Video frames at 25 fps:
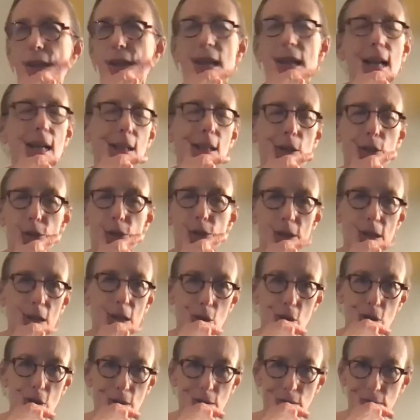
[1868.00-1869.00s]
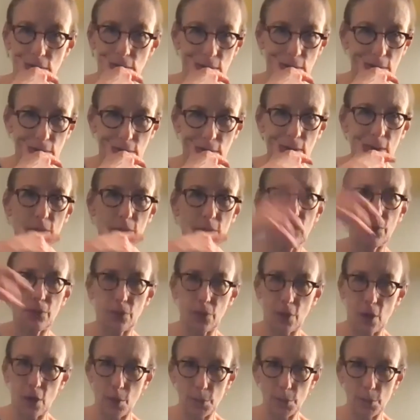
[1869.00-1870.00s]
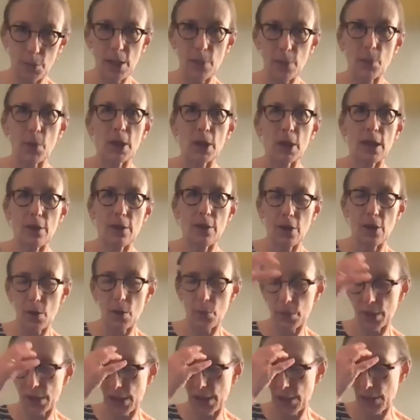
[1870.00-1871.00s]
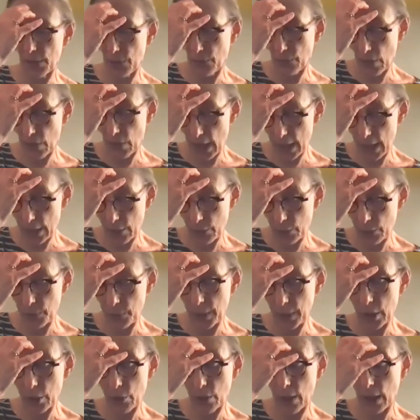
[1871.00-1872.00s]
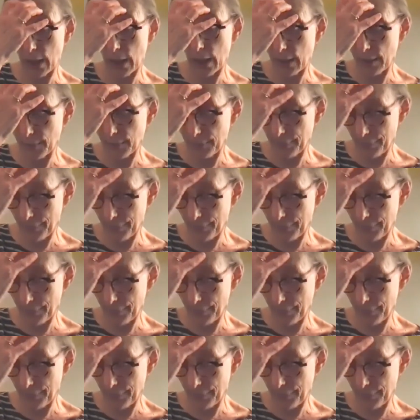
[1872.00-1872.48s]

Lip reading: accusation from someone he thought was his friend who betrayed him.